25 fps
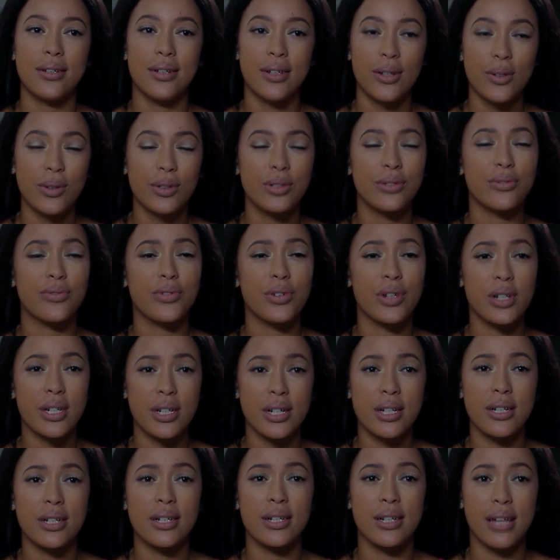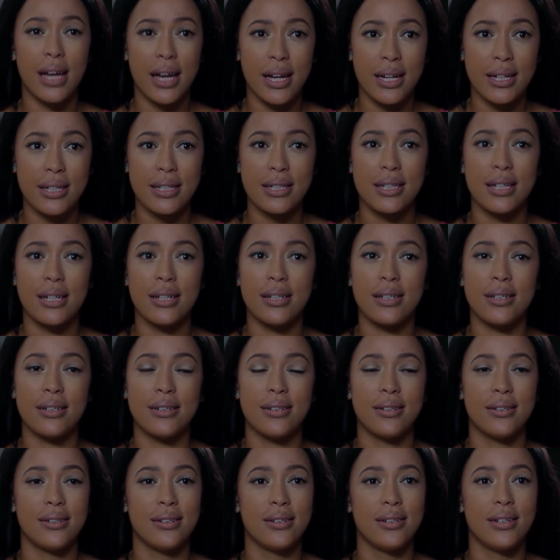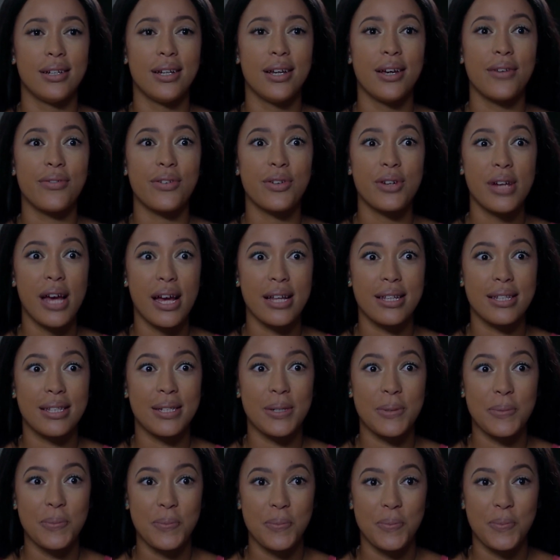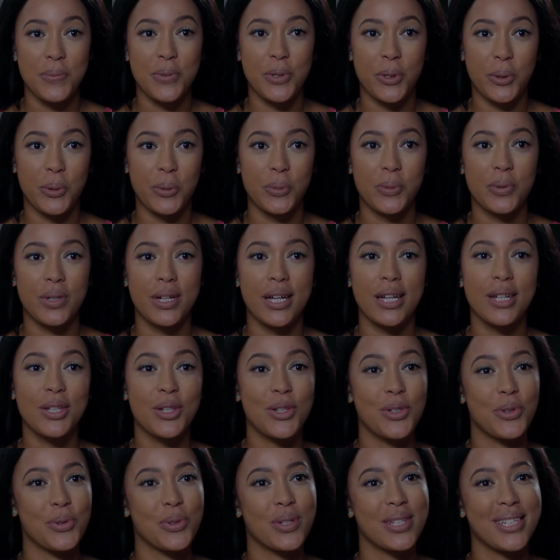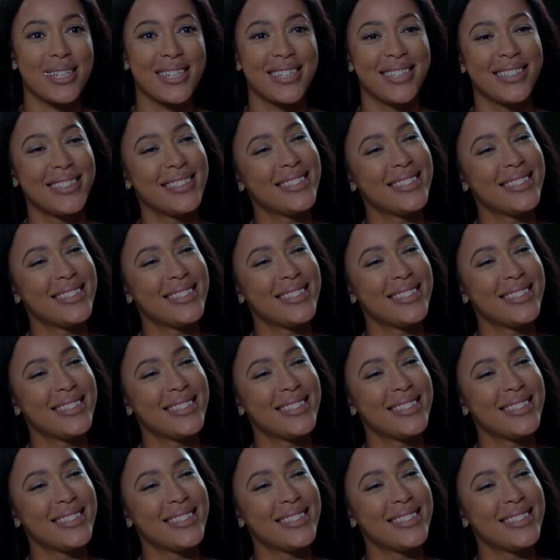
he looked very nice and very handsome, you know, and cute.